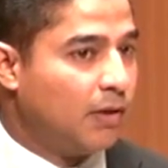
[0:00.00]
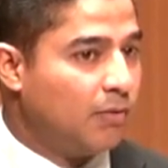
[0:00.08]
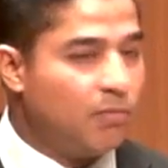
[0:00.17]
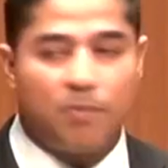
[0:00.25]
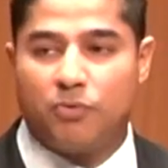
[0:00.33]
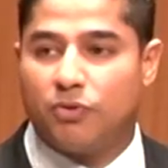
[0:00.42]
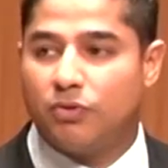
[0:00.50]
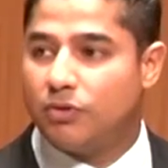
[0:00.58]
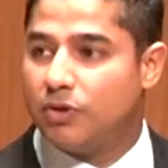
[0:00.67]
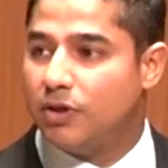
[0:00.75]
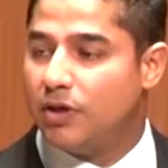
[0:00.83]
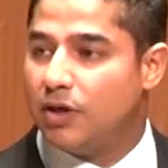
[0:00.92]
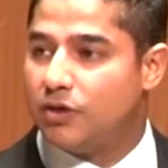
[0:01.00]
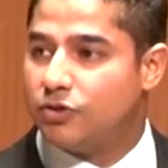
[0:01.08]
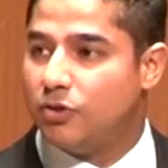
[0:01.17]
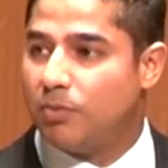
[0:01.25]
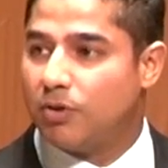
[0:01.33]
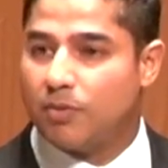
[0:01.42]
Remember the
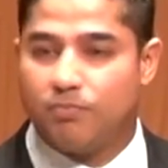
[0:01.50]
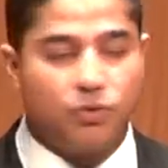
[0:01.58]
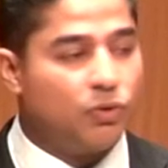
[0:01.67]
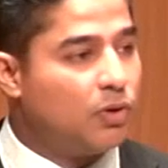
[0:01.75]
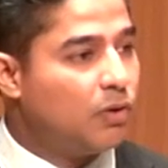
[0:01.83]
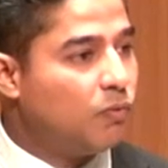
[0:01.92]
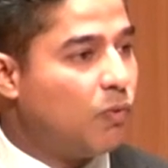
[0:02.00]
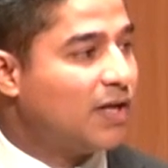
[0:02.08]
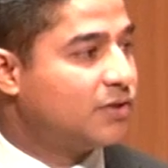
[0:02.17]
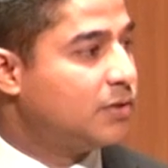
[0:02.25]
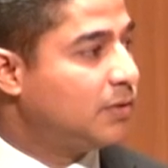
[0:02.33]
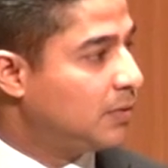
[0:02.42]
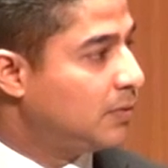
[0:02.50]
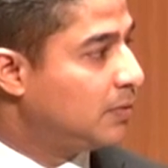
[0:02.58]
supercomputer Watson?